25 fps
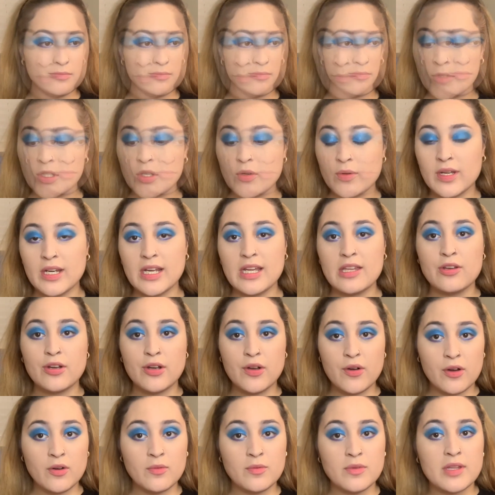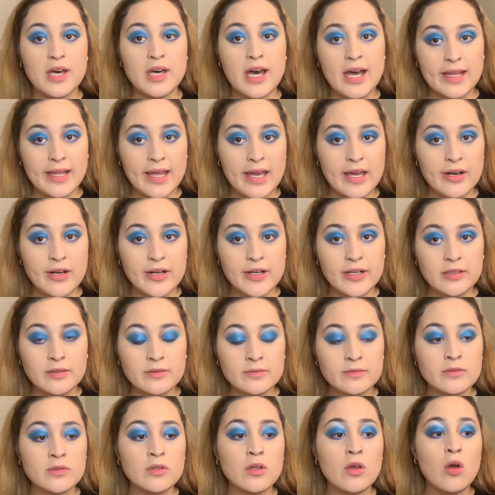You can either go in with eyeliner
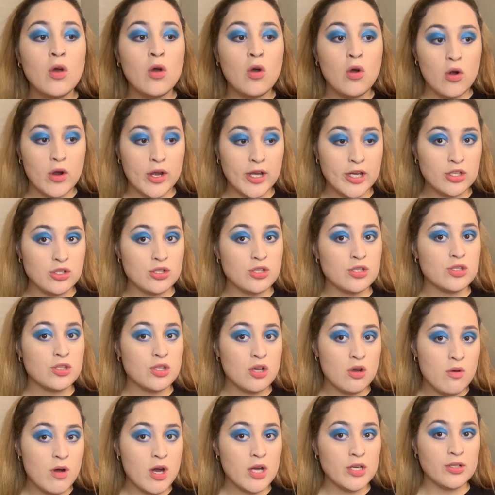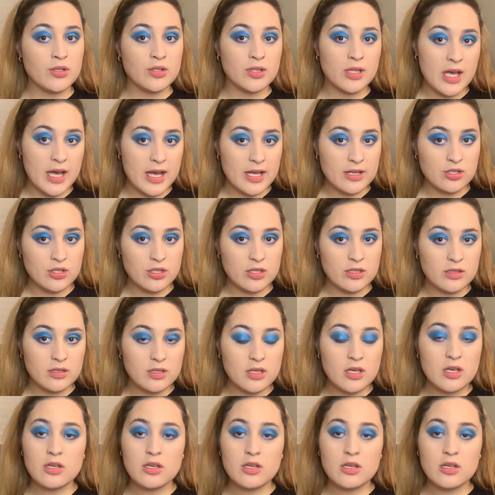or you can just throw on your lashes.